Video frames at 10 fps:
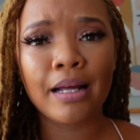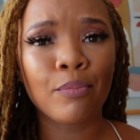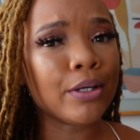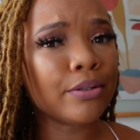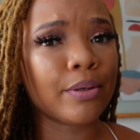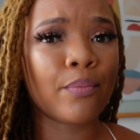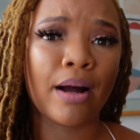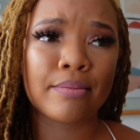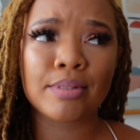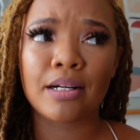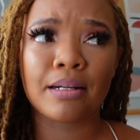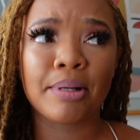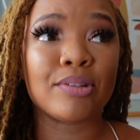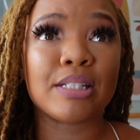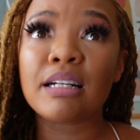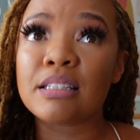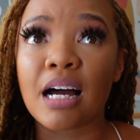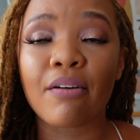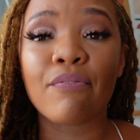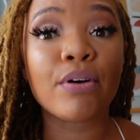wondering why I'm talking about
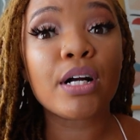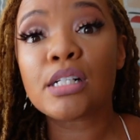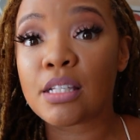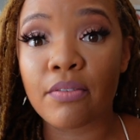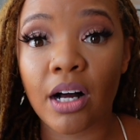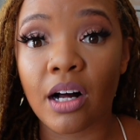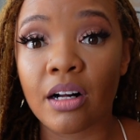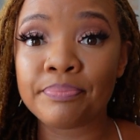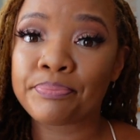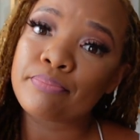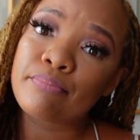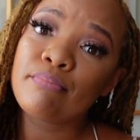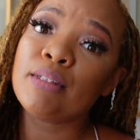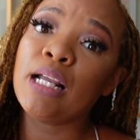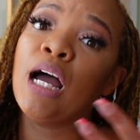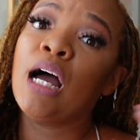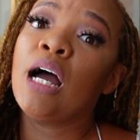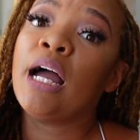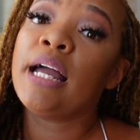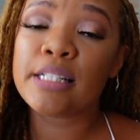TikTok. First of all,
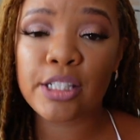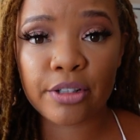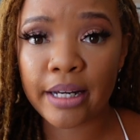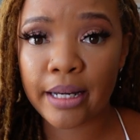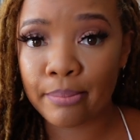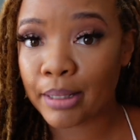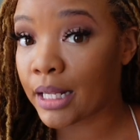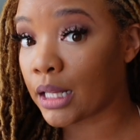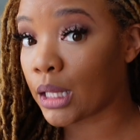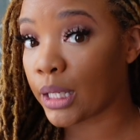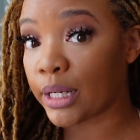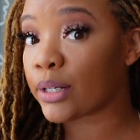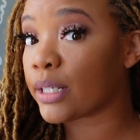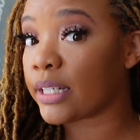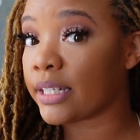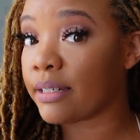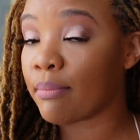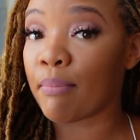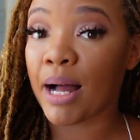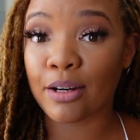Instagram clearly
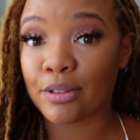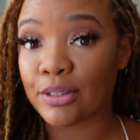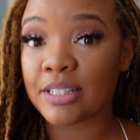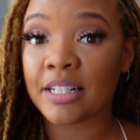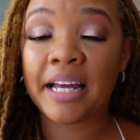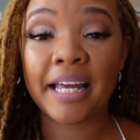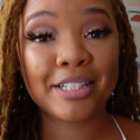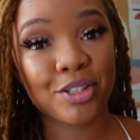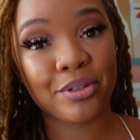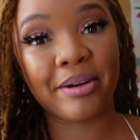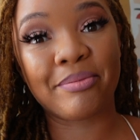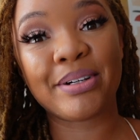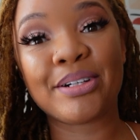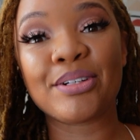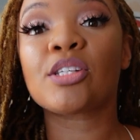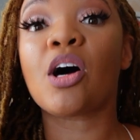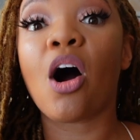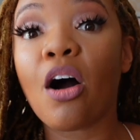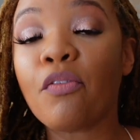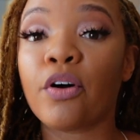modeled Instagram Reels
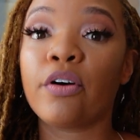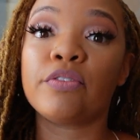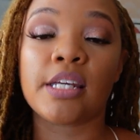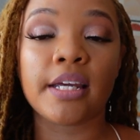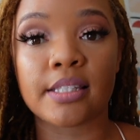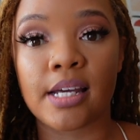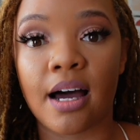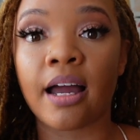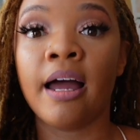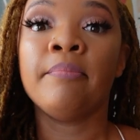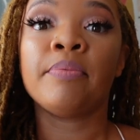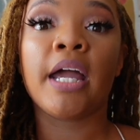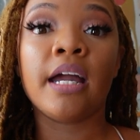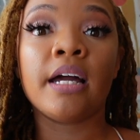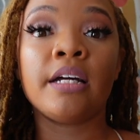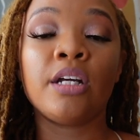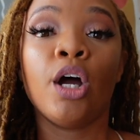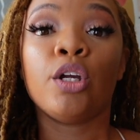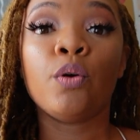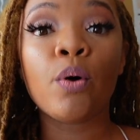off of TikTok. And
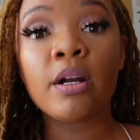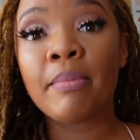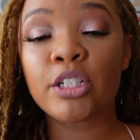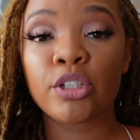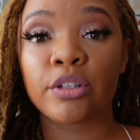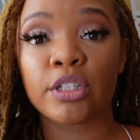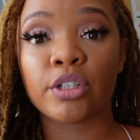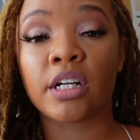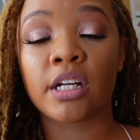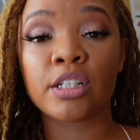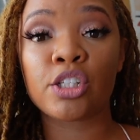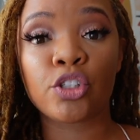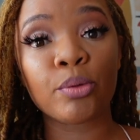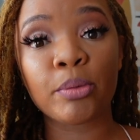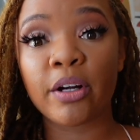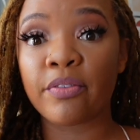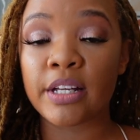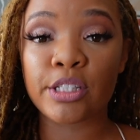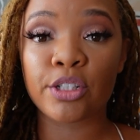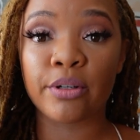you wanna make sure that you're a consumer of
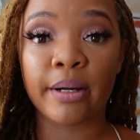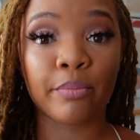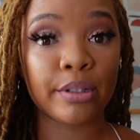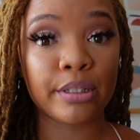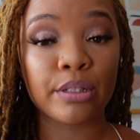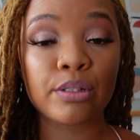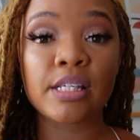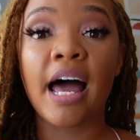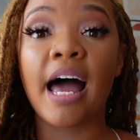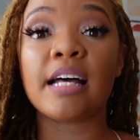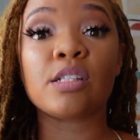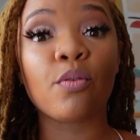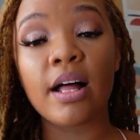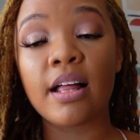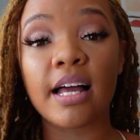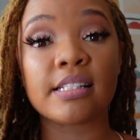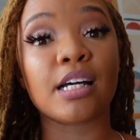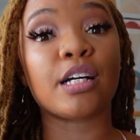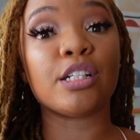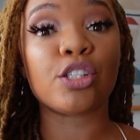Instagram Reels as well as
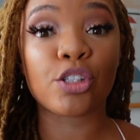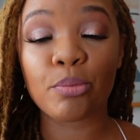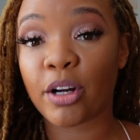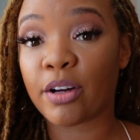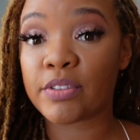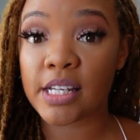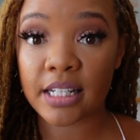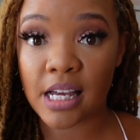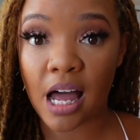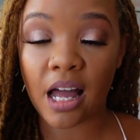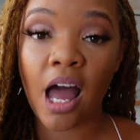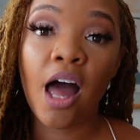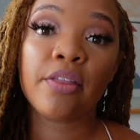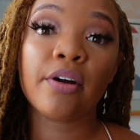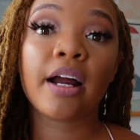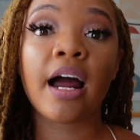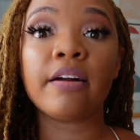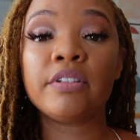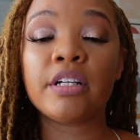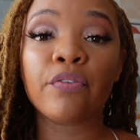a consumer of TikTok. There are
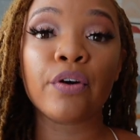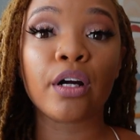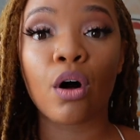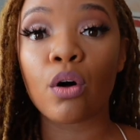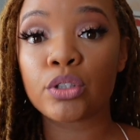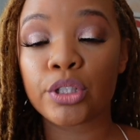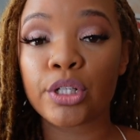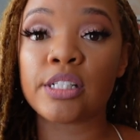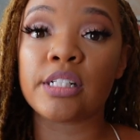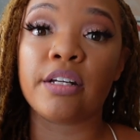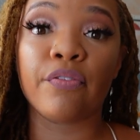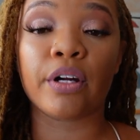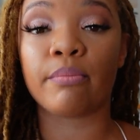kind of different cultures and different